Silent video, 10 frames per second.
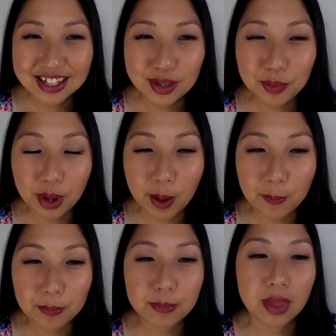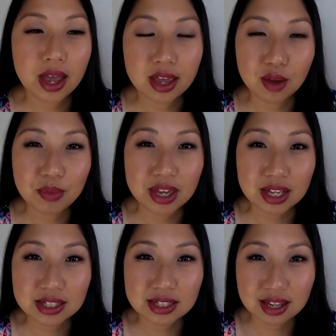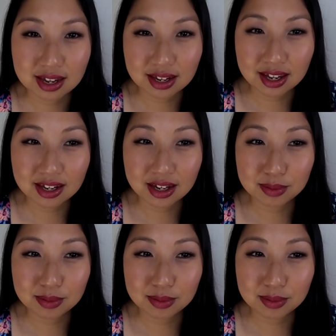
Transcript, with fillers: But I am excited.